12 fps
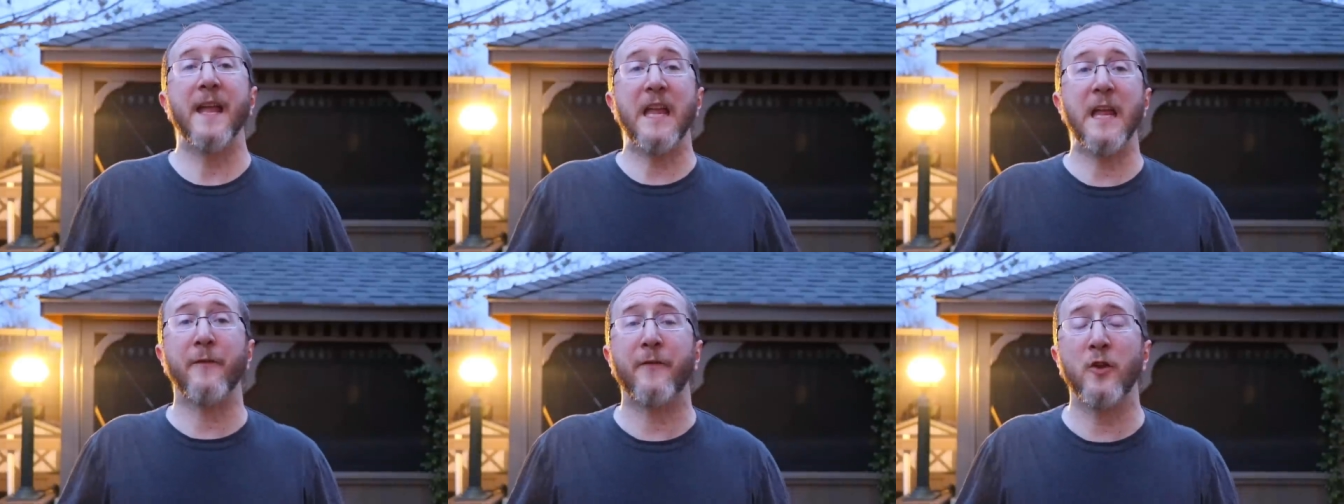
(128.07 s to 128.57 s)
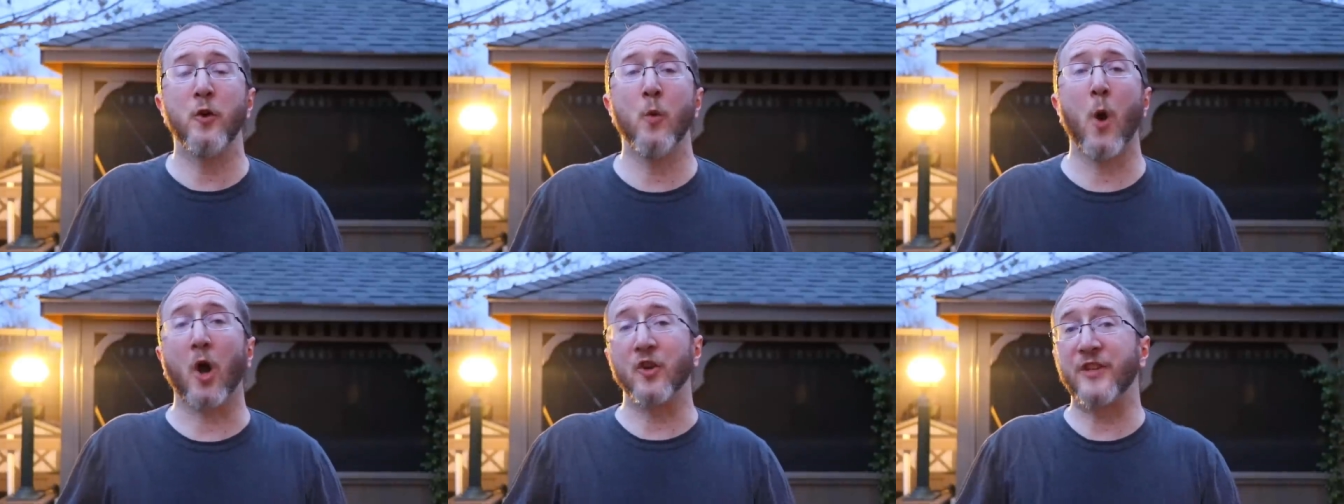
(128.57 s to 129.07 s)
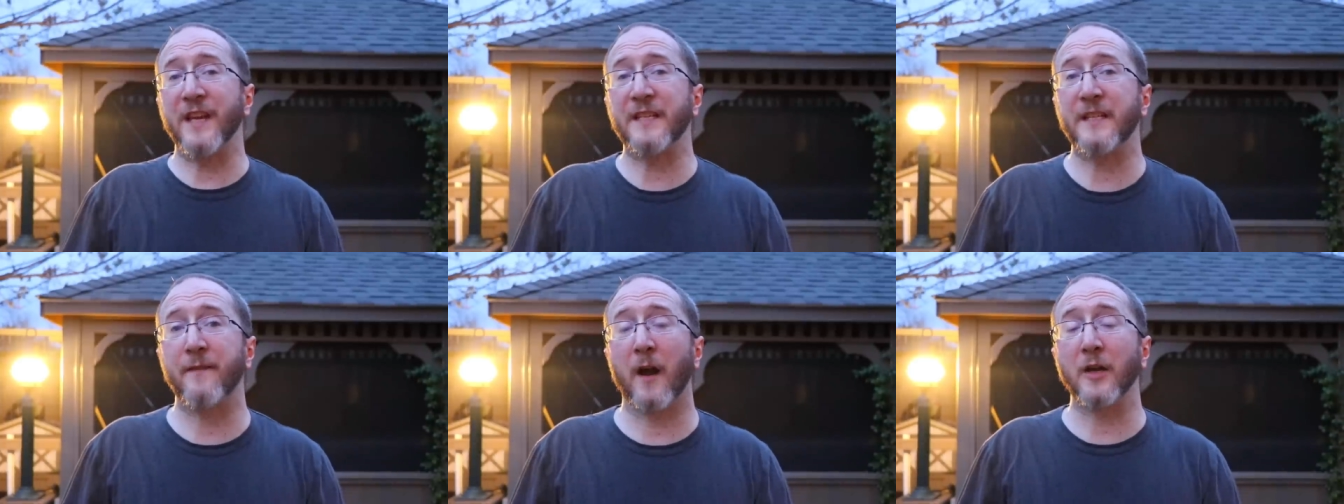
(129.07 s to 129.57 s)
If you are
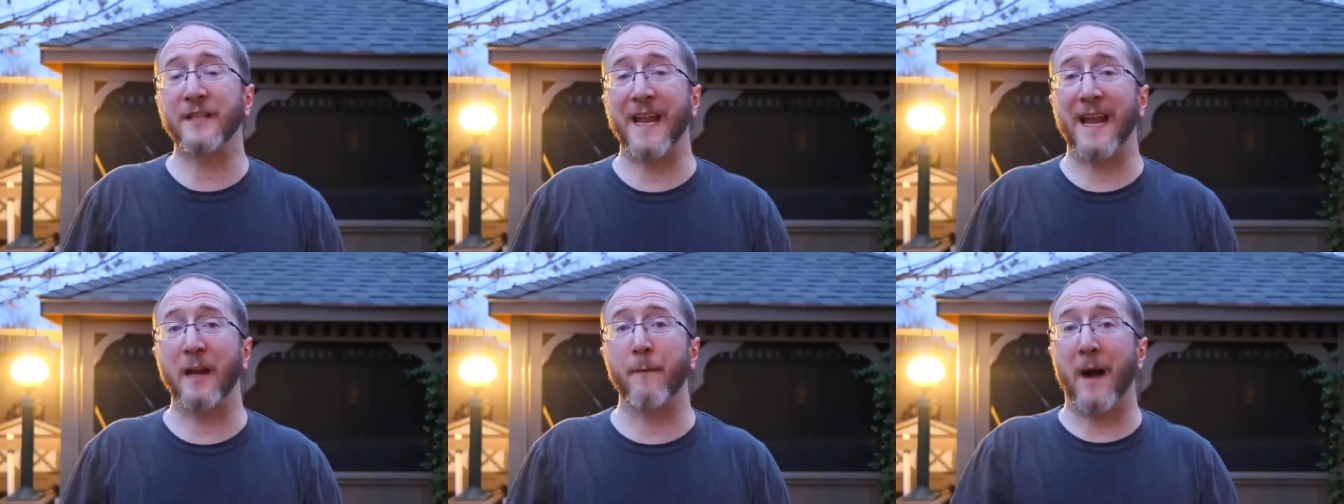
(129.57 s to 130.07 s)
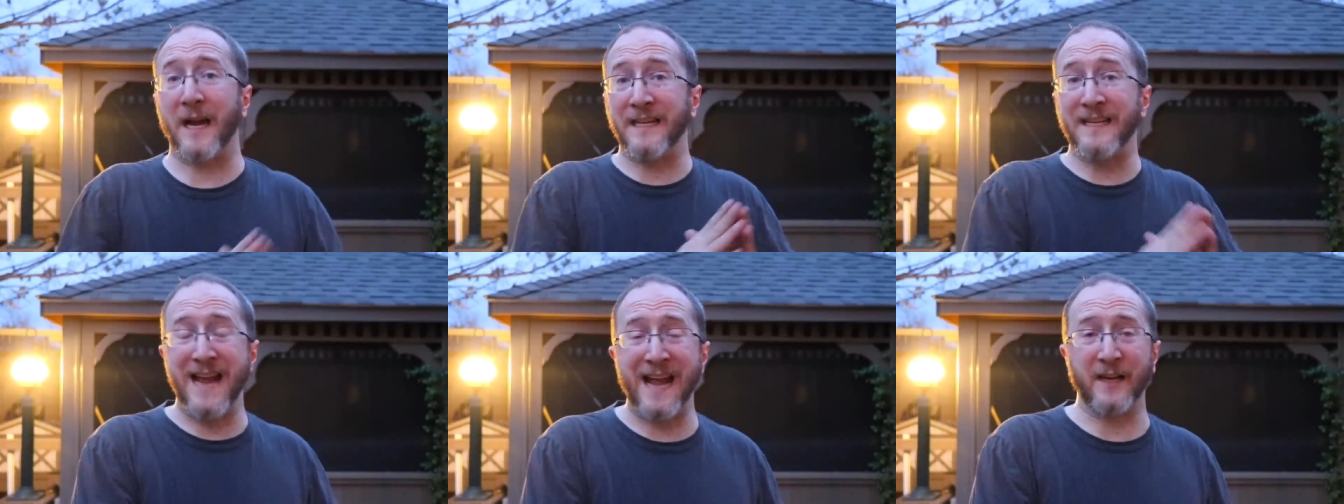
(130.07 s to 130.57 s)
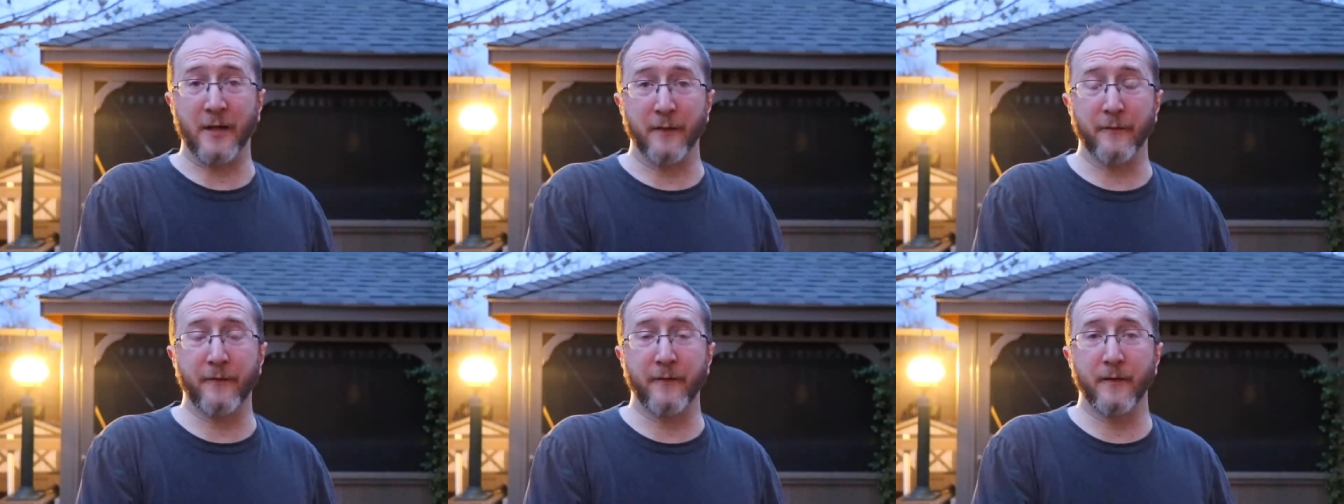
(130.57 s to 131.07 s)
JC virus antibody negative,